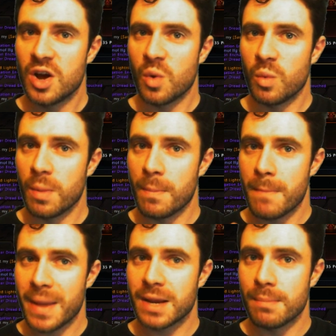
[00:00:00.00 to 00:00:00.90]
will
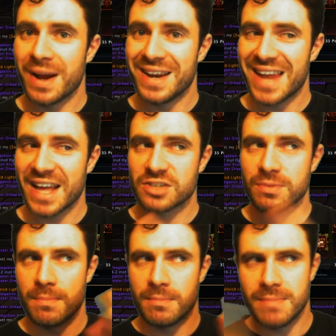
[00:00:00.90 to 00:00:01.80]
make my next
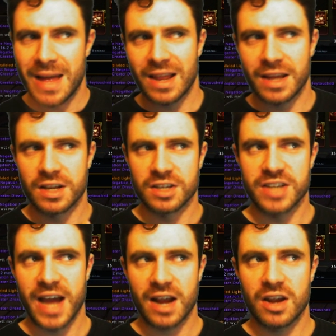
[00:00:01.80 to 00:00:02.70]
melee
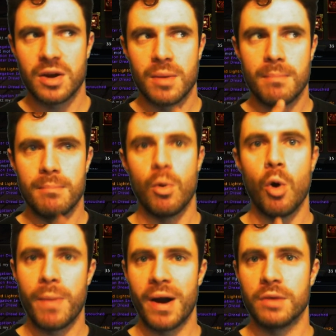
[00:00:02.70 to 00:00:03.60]
attack
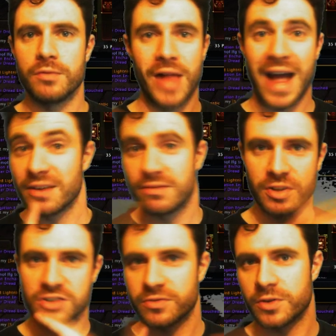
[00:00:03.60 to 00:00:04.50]
more powerful, and
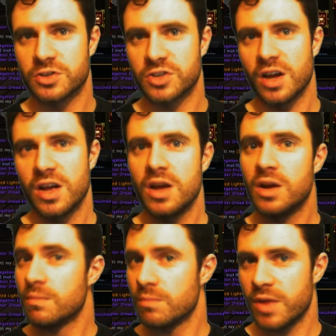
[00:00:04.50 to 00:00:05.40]
vice versa.
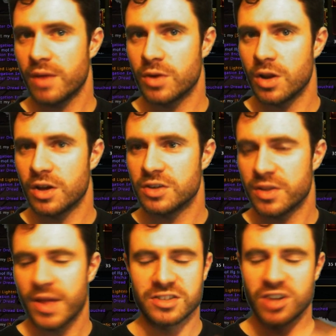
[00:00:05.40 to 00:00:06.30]
That relies,
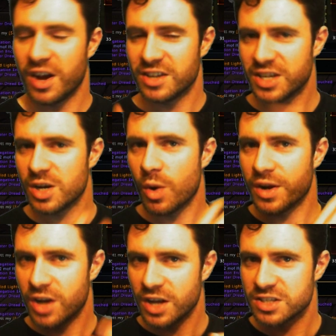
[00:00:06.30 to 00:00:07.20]
and that ties in quite
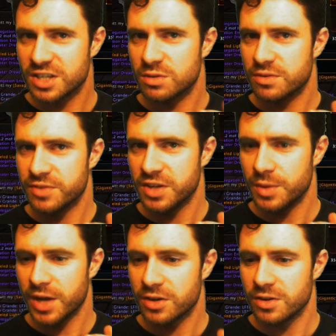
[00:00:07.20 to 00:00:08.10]
nicely to a feat
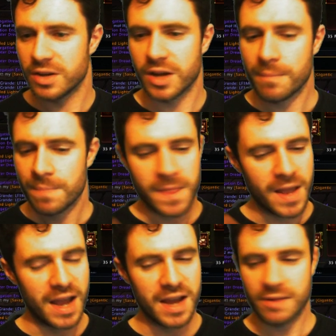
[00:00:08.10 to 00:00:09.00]
we had earlier.
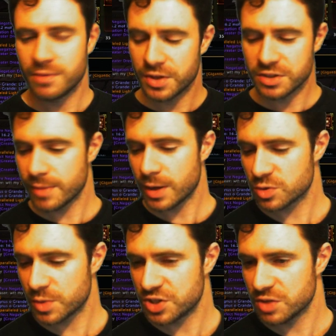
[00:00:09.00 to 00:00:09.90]
Everything's about
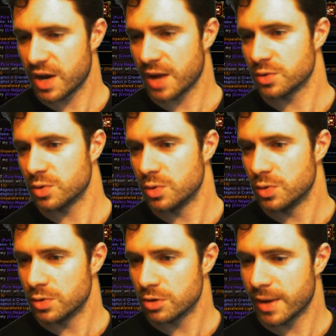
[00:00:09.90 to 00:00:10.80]
switching round,
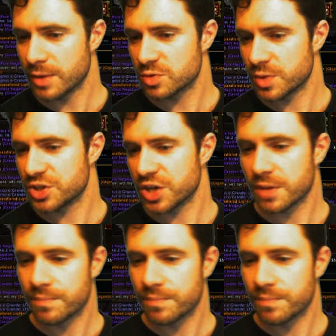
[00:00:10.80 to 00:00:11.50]
all about switching.